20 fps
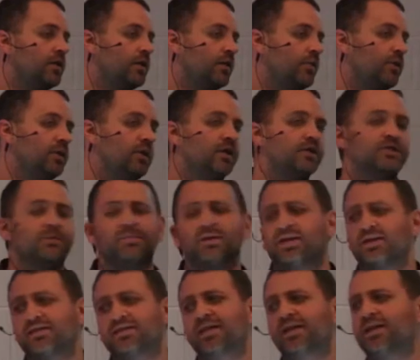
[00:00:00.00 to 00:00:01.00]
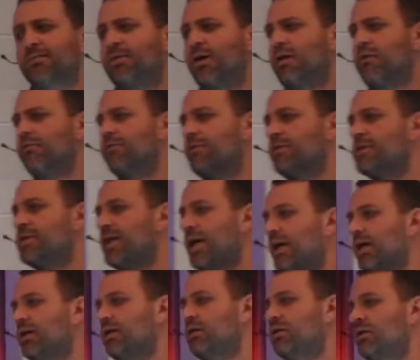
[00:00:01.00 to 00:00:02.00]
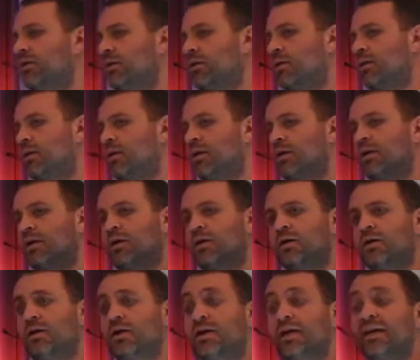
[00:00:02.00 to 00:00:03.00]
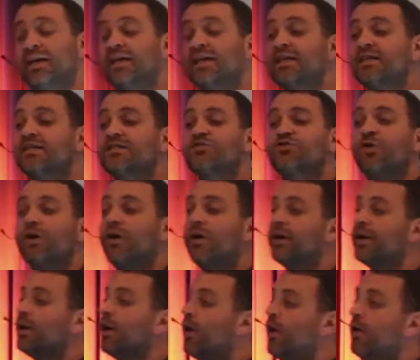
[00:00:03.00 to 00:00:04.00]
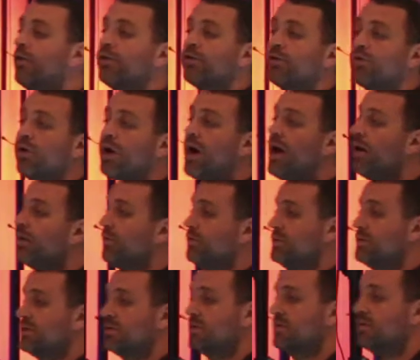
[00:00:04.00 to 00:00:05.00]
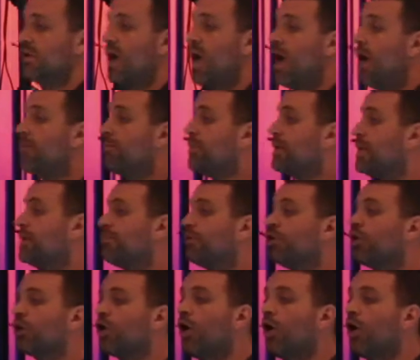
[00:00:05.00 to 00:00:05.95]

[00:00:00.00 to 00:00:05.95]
to their religion. Because think about it for a second. He is drawing all the crowds. People